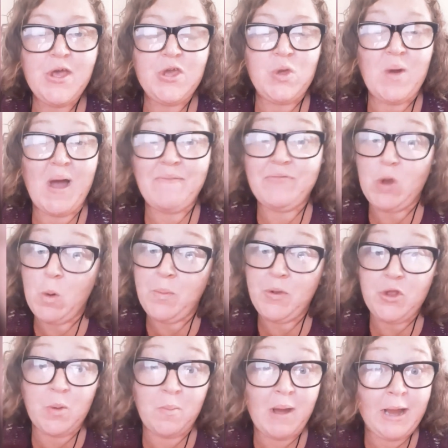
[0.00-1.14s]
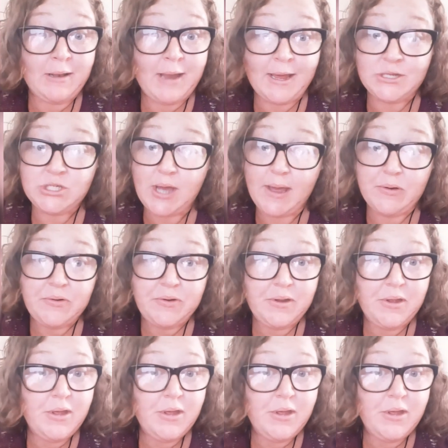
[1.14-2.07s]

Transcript: You have to open your mind like a child.